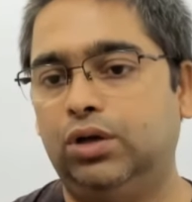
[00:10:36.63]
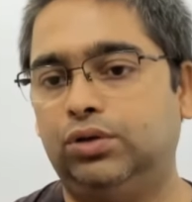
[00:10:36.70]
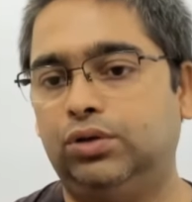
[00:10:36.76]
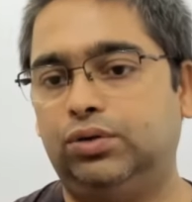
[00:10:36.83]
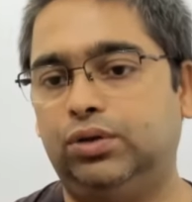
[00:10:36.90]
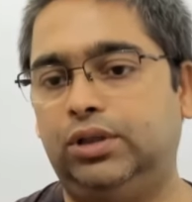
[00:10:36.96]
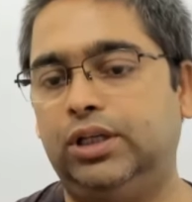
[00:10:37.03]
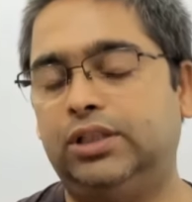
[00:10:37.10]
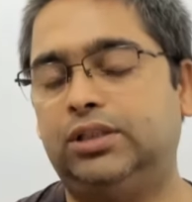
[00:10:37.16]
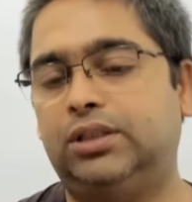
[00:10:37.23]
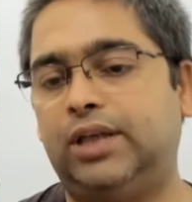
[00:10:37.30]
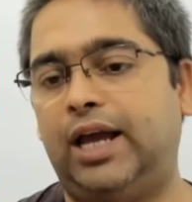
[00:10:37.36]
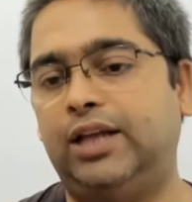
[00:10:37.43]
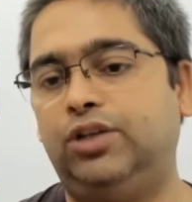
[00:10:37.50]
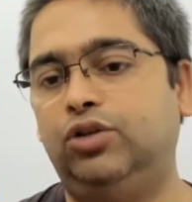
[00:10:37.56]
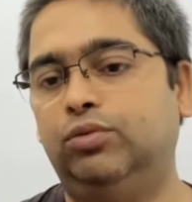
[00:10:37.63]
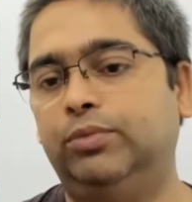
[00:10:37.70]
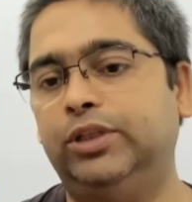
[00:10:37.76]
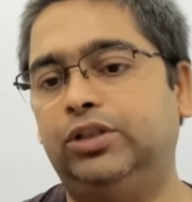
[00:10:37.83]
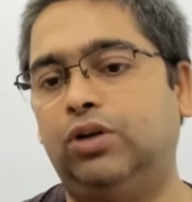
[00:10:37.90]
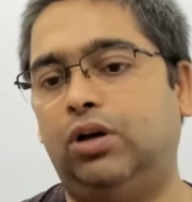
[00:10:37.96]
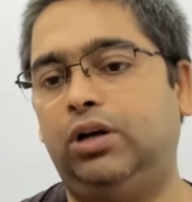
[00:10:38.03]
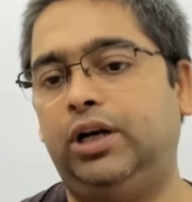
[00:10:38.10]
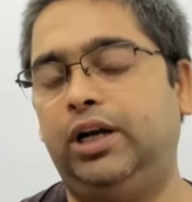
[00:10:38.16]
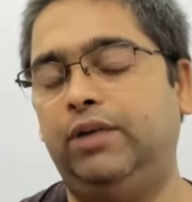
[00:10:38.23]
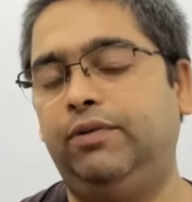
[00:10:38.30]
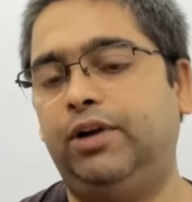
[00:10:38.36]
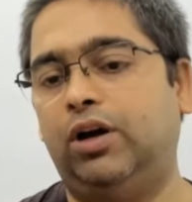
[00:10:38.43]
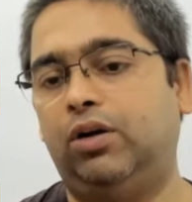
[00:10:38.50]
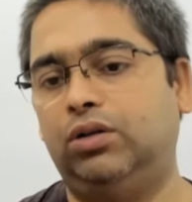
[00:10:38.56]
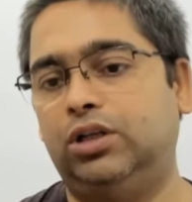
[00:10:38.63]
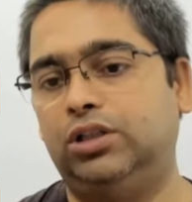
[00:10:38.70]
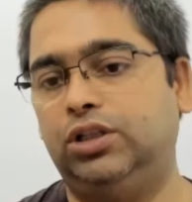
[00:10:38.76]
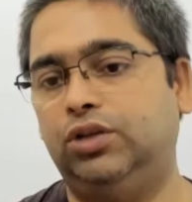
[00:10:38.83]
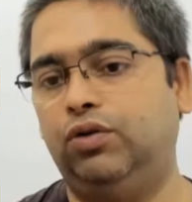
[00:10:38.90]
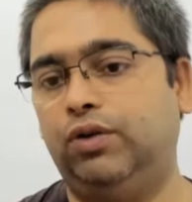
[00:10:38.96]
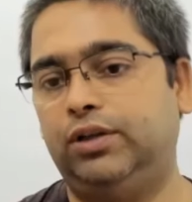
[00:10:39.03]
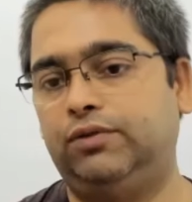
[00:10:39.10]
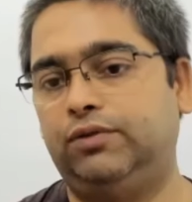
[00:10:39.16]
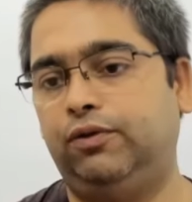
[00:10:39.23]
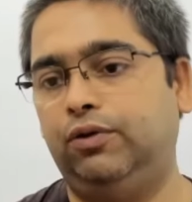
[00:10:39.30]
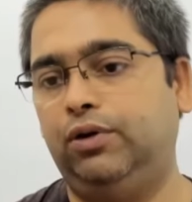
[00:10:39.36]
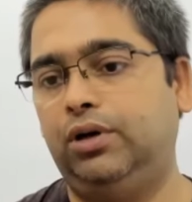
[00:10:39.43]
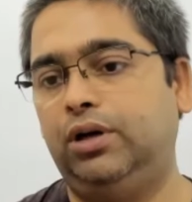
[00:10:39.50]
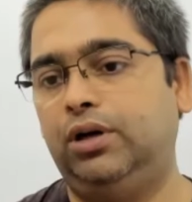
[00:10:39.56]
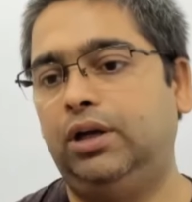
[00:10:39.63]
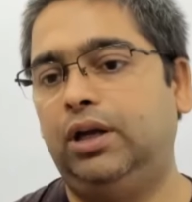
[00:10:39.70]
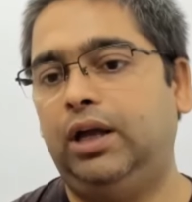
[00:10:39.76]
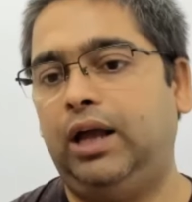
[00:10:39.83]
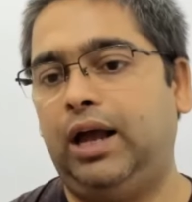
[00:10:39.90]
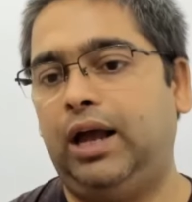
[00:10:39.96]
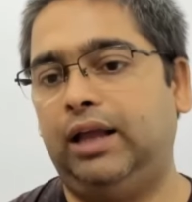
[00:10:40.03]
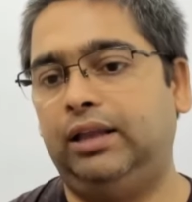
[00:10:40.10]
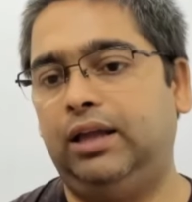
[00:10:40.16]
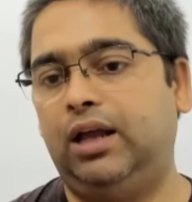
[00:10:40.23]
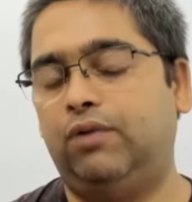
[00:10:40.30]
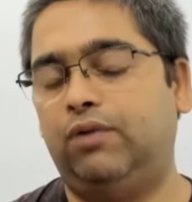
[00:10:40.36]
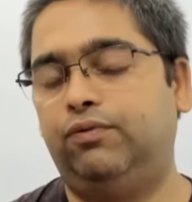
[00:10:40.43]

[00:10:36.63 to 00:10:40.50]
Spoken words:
So this assume is already we are on the 0th floor and there are